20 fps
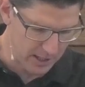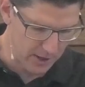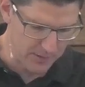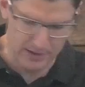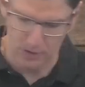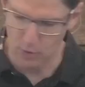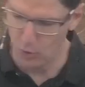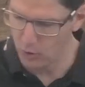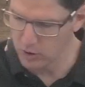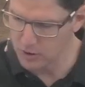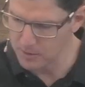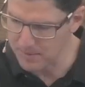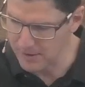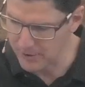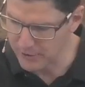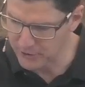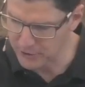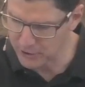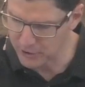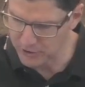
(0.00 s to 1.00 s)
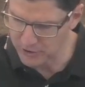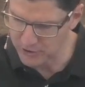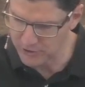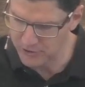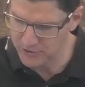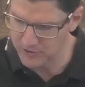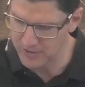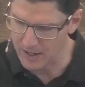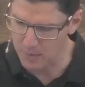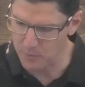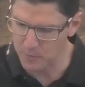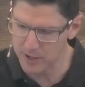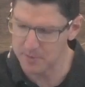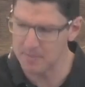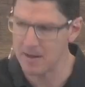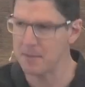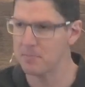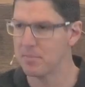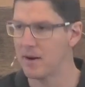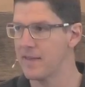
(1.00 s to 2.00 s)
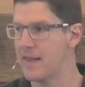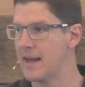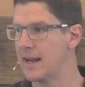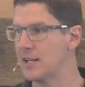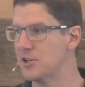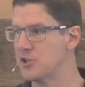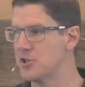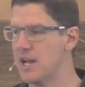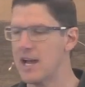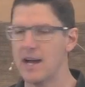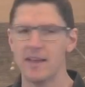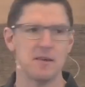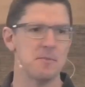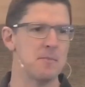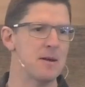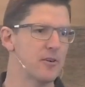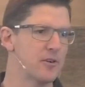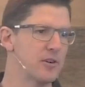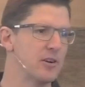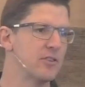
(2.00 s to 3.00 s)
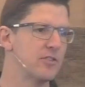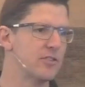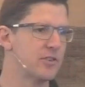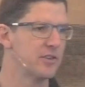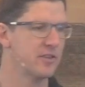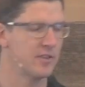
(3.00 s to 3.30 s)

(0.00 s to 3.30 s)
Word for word: going all American on you. And what I mean by that is, you know how the Americans